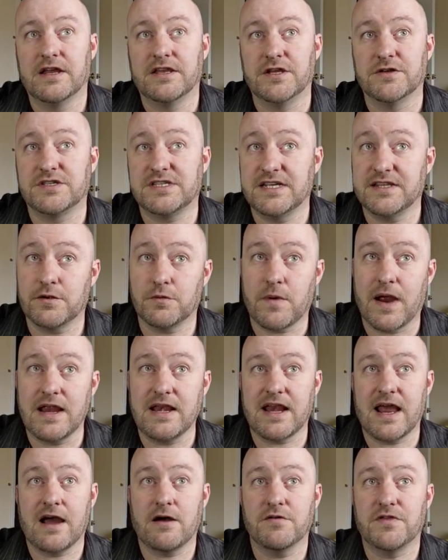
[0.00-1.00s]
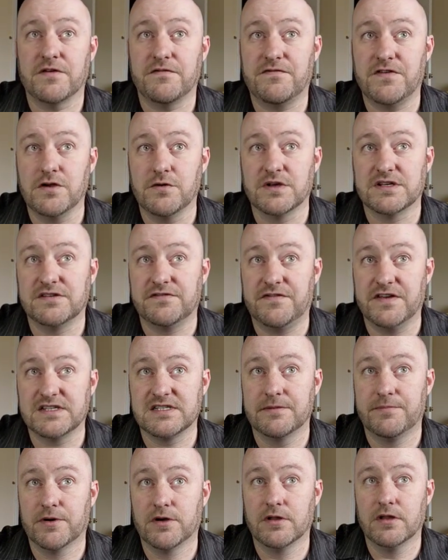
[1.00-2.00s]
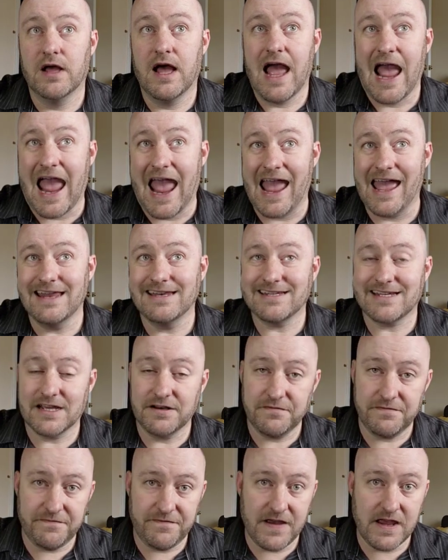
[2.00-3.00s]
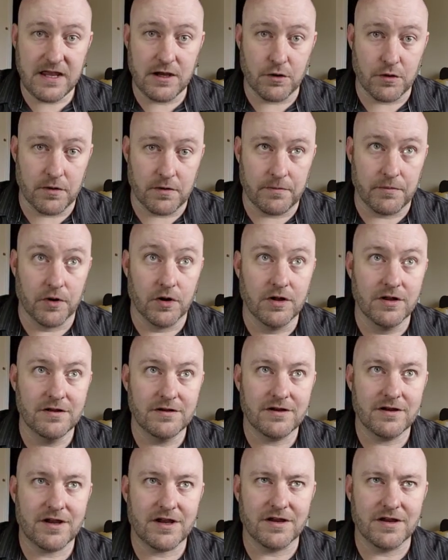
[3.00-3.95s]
You see that right now the view is visible and configurable,